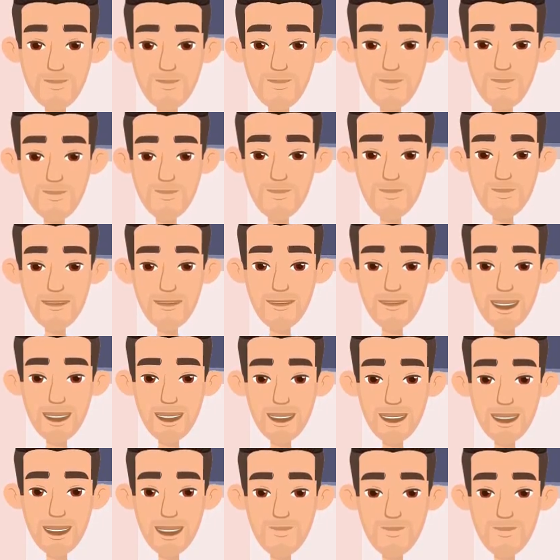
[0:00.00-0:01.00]

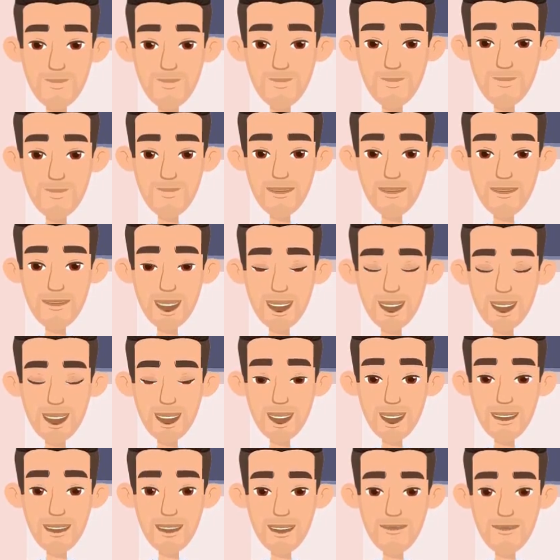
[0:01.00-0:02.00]
except the
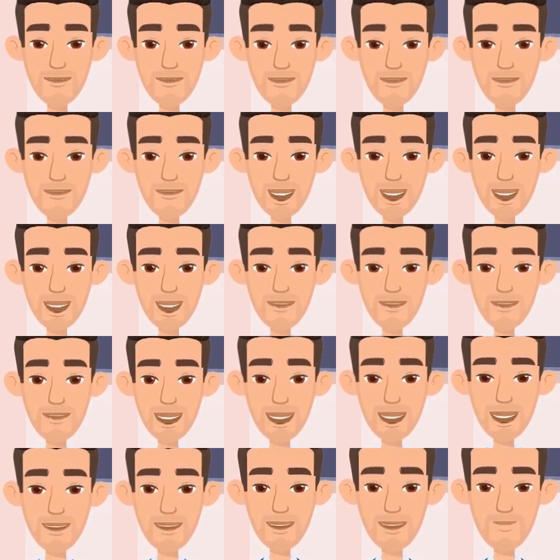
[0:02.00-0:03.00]
values of one
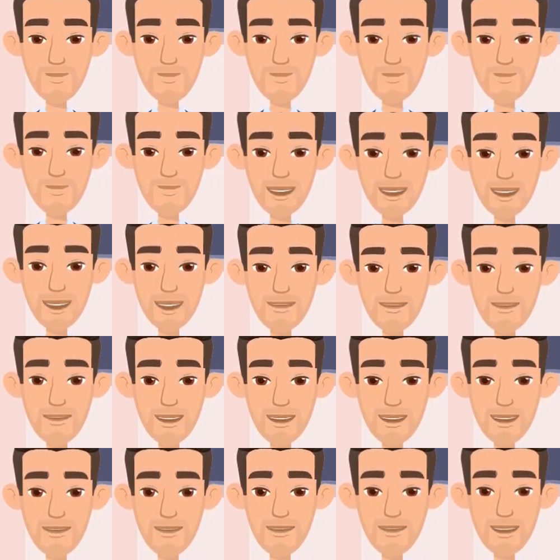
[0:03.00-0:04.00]
wave are the
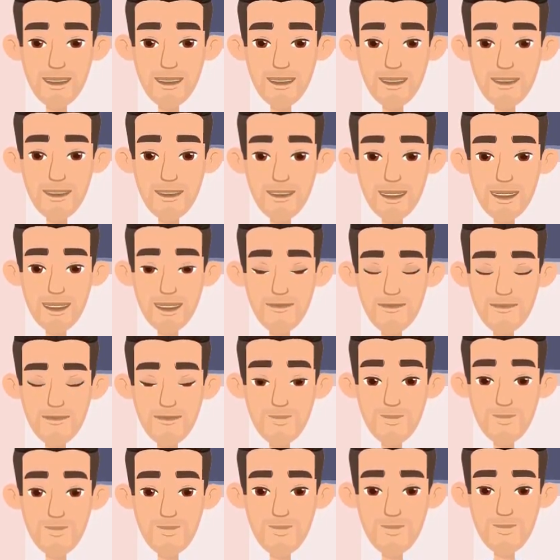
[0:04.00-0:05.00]
negative of the other.
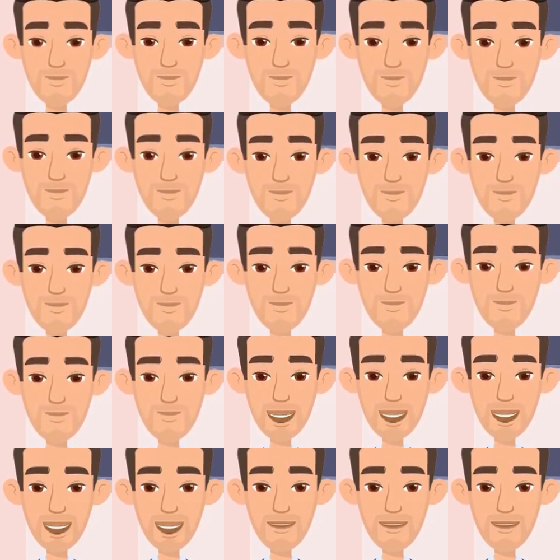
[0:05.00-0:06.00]

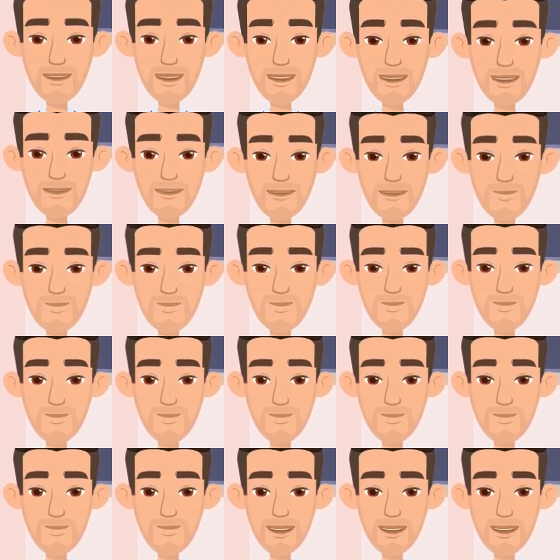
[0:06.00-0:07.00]
That means
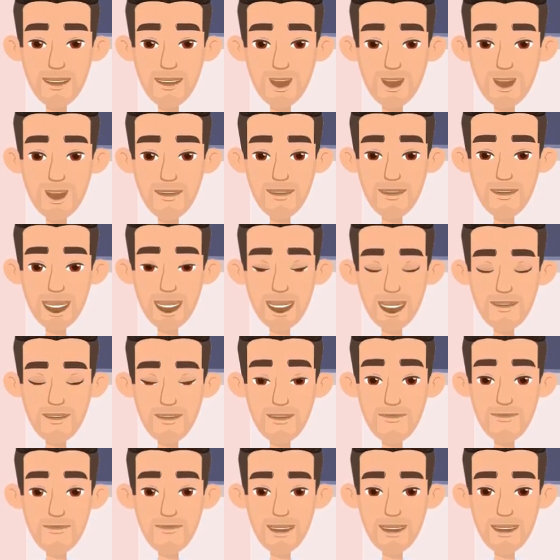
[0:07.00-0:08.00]
we don't have to
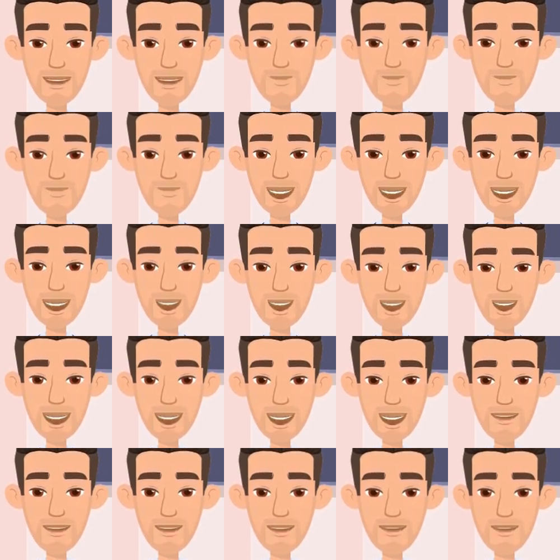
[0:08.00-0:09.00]
do all
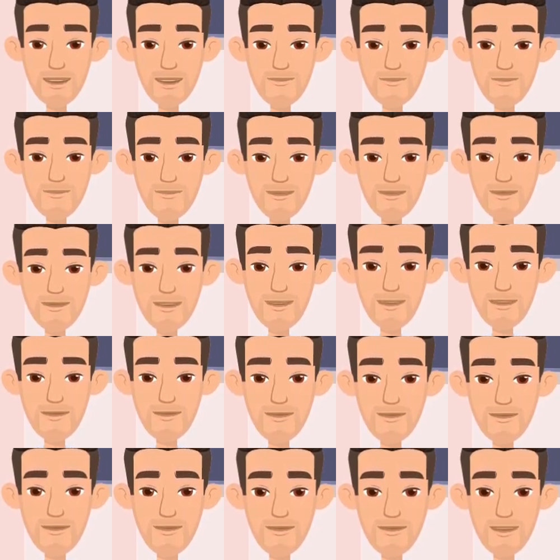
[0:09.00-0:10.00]
the multiplications
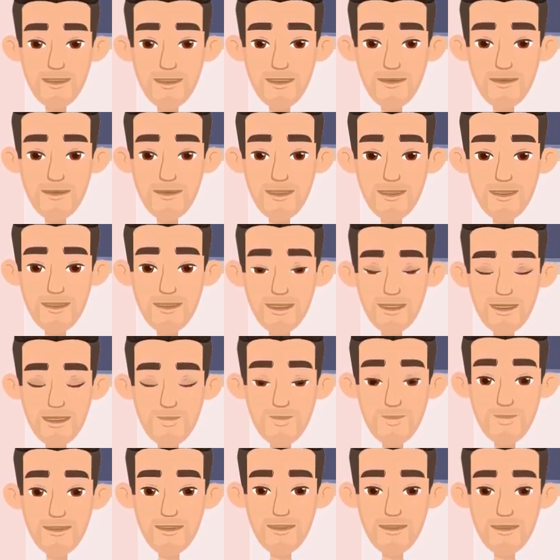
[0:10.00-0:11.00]
for the second half
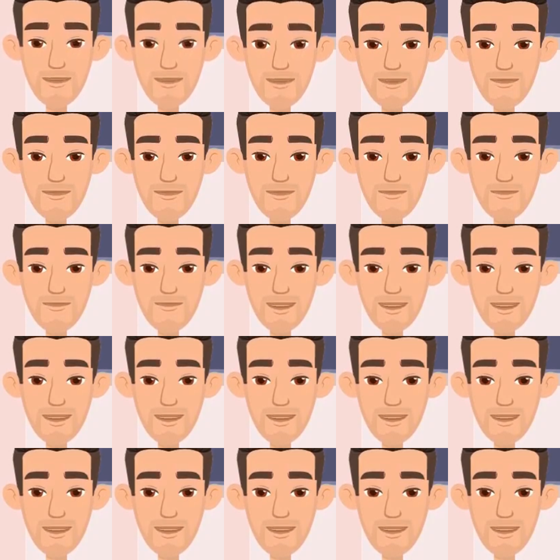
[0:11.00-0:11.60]
of the frequencies.